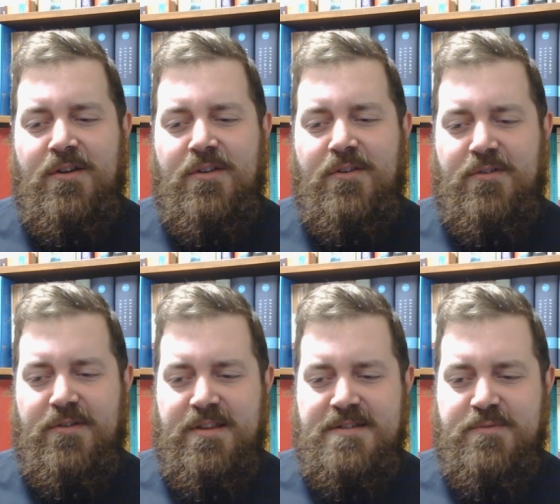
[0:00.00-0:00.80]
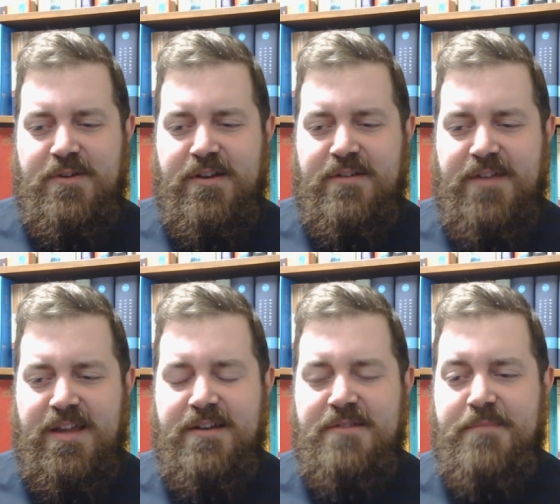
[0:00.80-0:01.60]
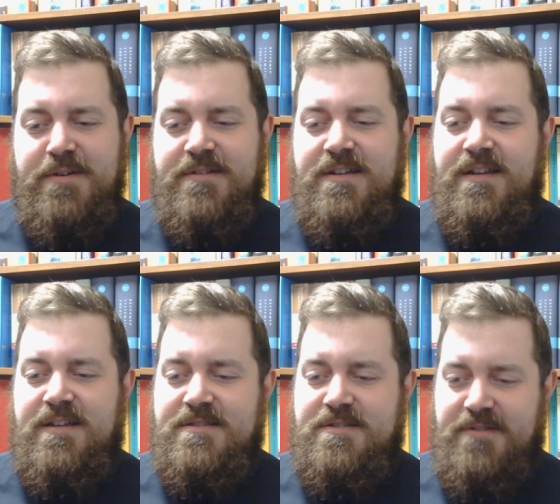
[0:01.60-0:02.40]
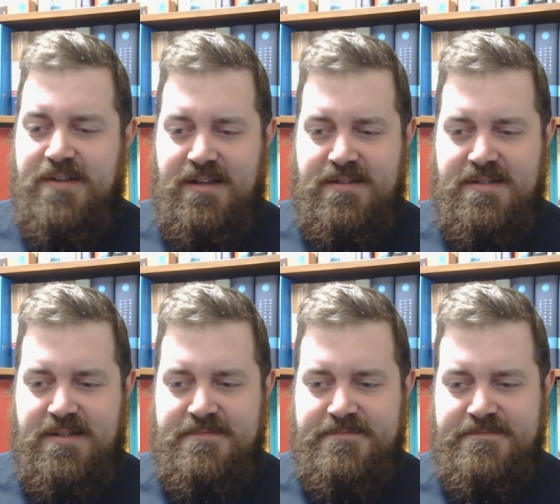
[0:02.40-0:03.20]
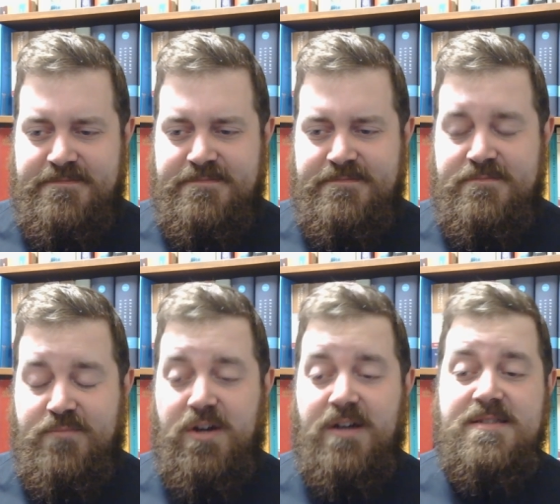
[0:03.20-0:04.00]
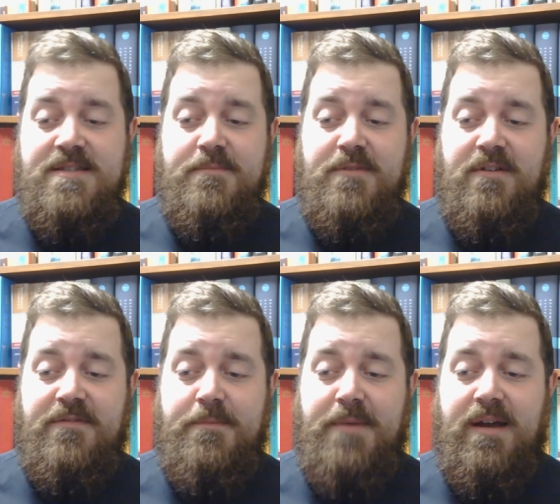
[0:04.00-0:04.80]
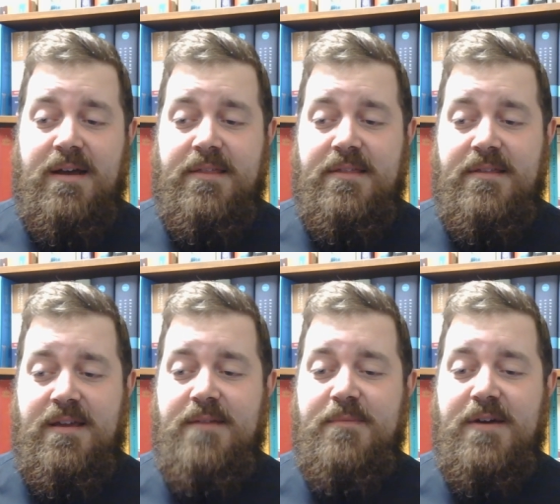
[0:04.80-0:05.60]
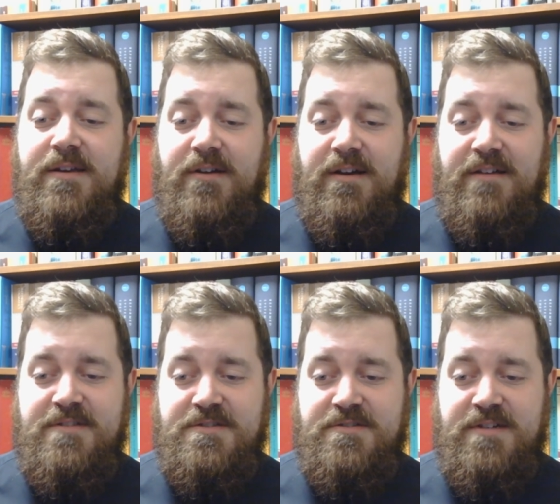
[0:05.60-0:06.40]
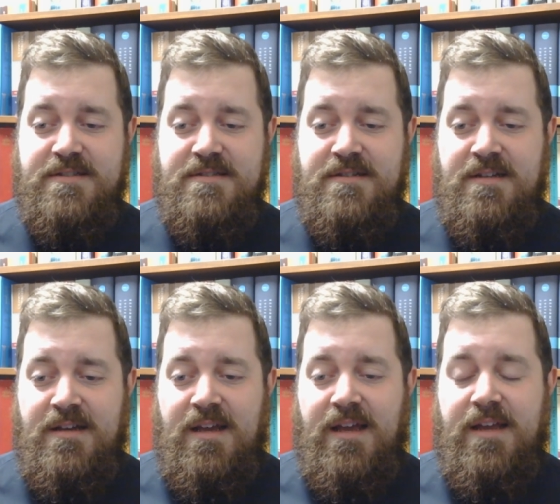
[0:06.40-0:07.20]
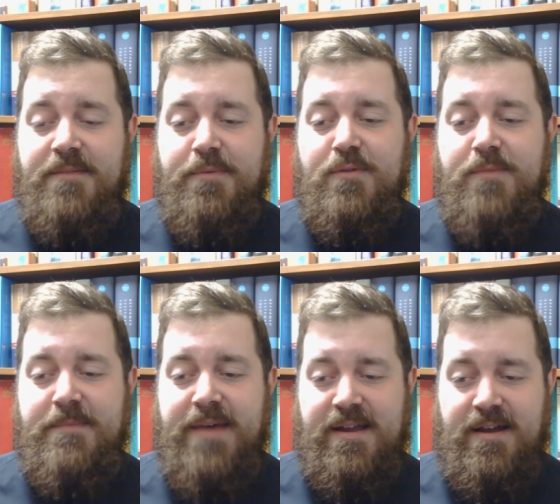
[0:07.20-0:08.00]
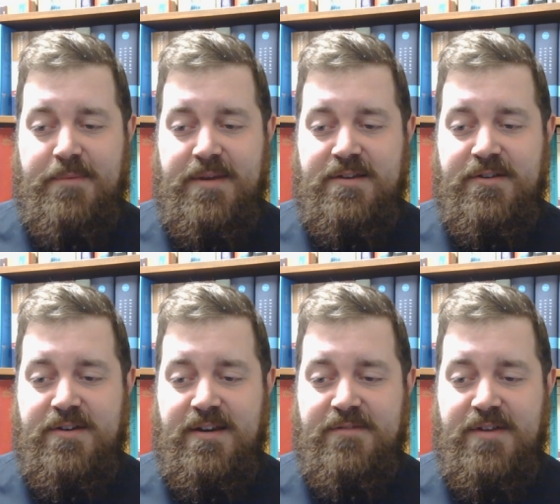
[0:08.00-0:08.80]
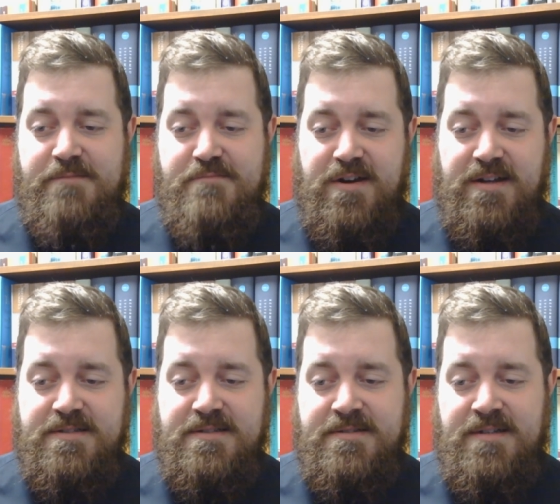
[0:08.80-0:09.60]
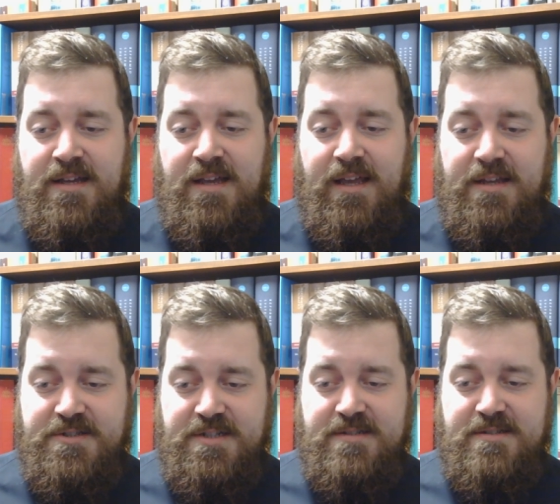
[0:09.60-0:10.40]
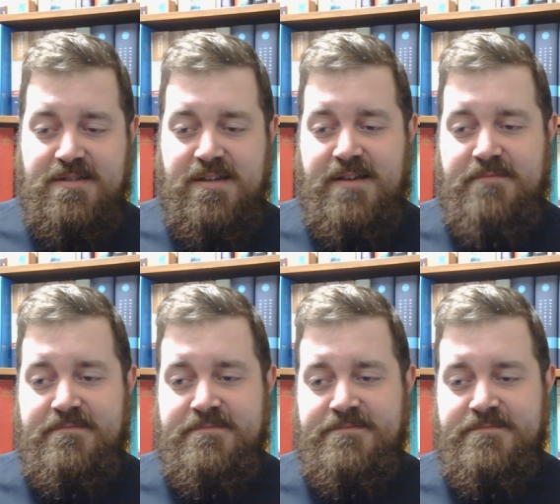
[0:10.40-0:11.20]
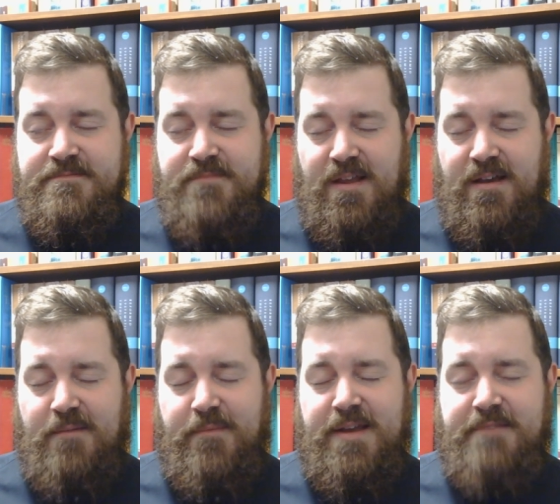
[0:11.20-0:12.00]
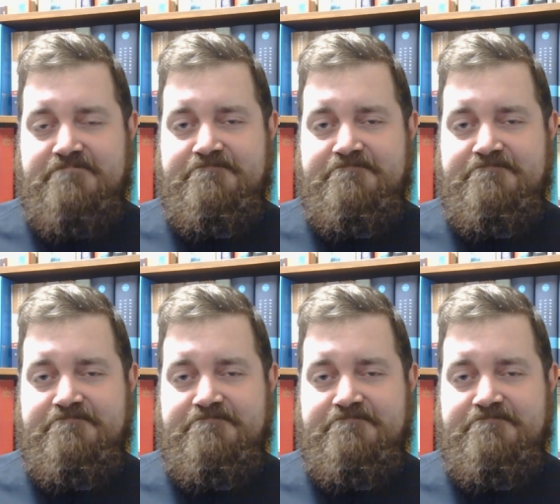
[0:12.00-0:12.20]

Lord, this work of kingdom building is not easy. When I stumble off the path, hear my cry of distress, and pull me back up into your loving embrace. In Jesus' name. Amen.